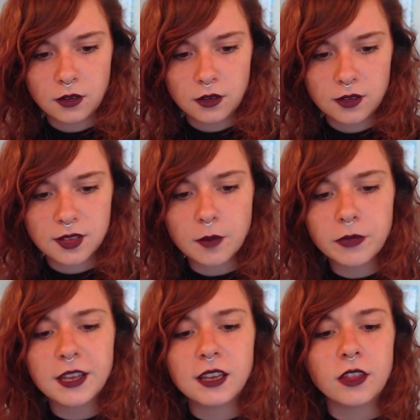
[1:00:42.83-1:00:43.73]

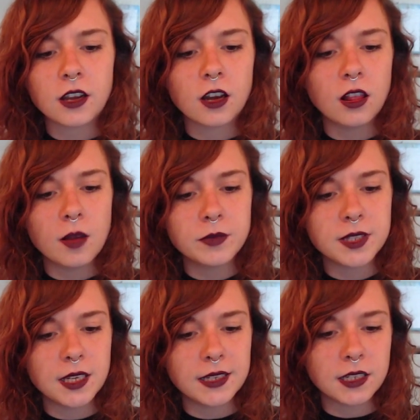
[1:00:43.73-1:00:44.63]
Something in the
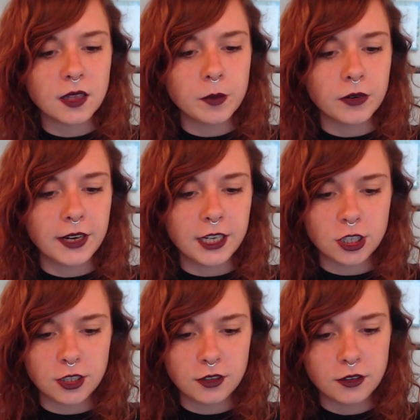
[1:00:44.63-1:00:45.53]
clumsy
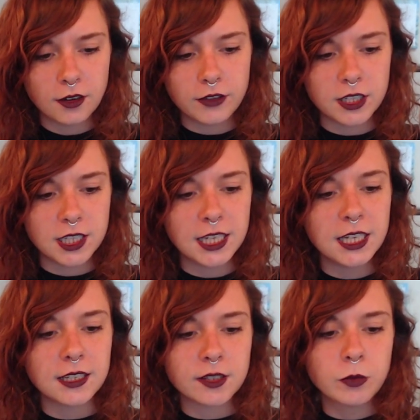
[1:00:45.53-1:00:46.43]
deliberation of the
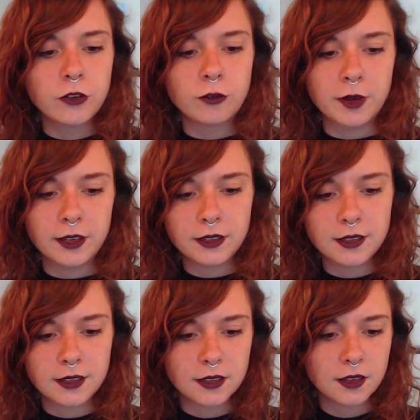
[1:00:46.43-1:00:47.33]
tedious
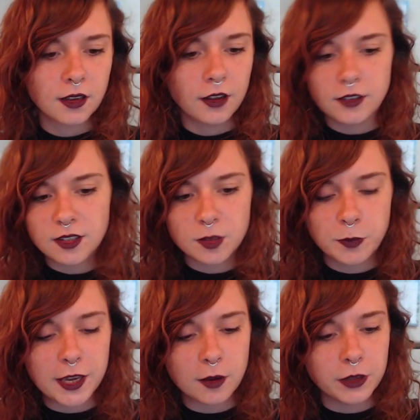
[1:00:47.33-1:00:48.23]
movements
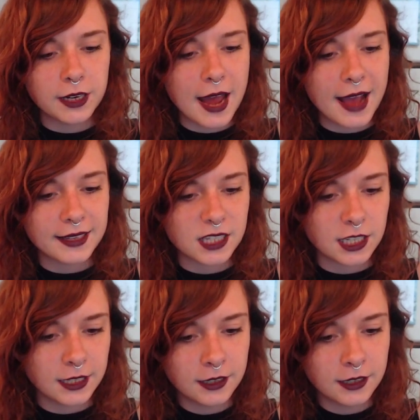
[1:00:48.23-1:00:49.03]
unspeakably nasty.